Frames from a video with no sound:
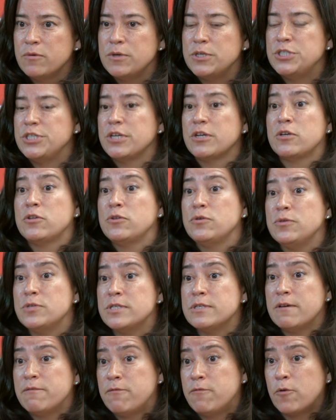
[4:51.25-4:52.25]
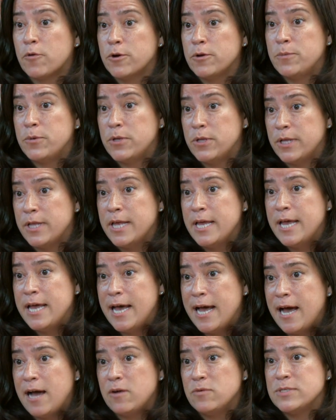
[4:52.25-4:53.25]
which includes affordable
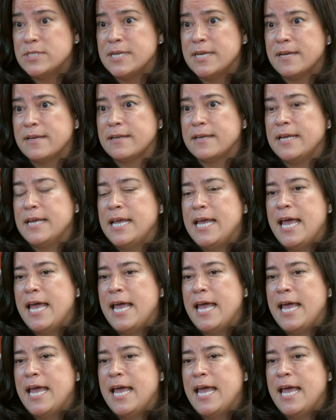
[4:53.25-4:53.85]
housing.